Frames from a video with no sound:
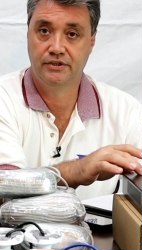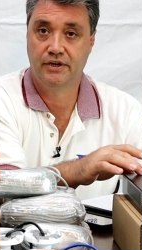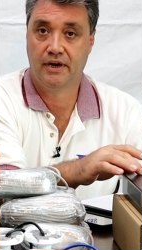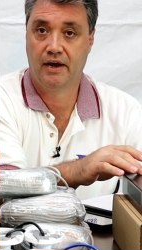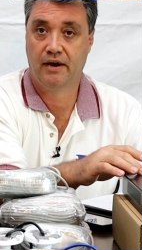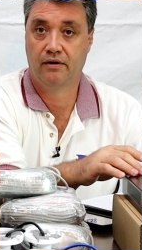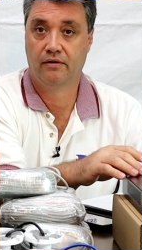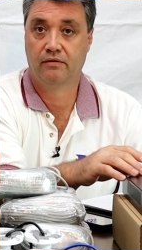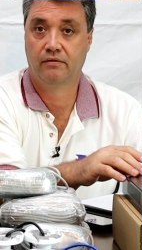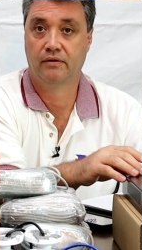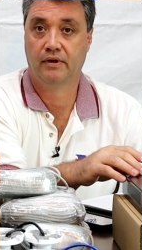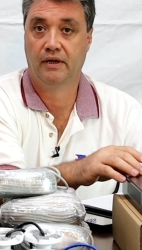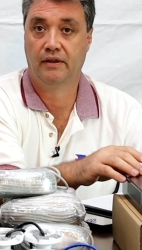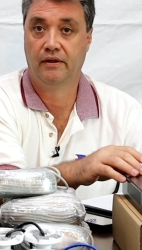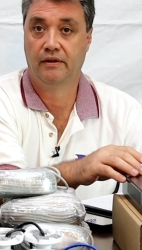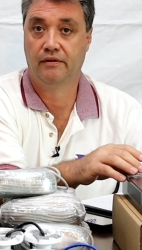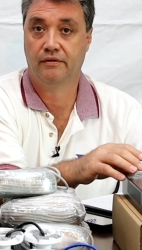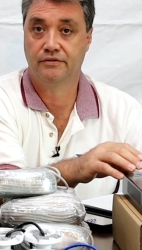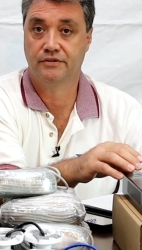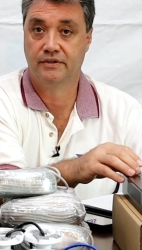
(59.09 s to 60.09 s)
channel
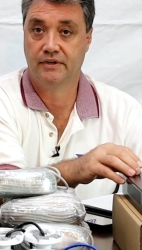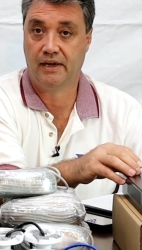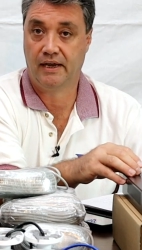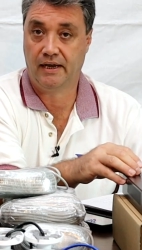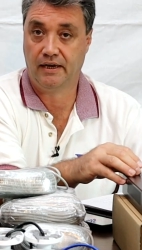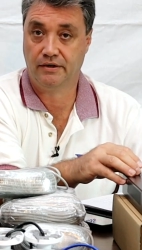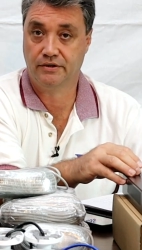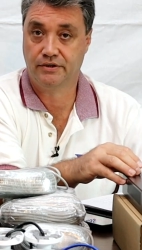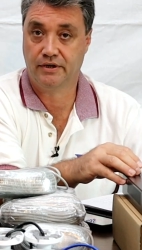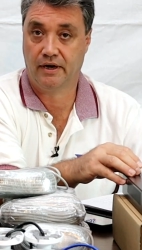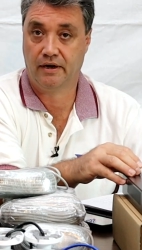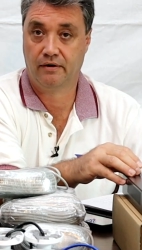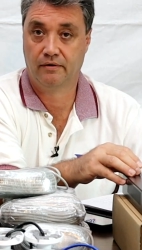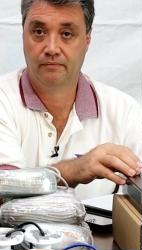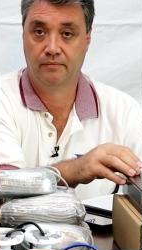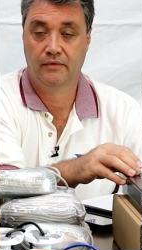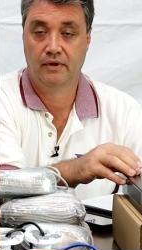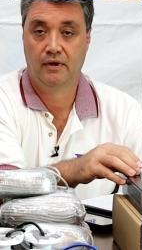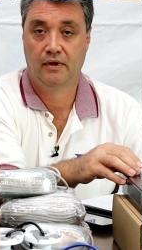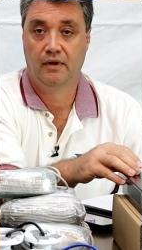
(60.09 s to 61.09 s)
and then there's an 8
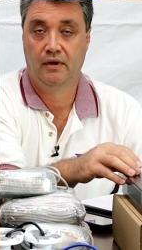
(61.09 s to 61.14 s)
channel.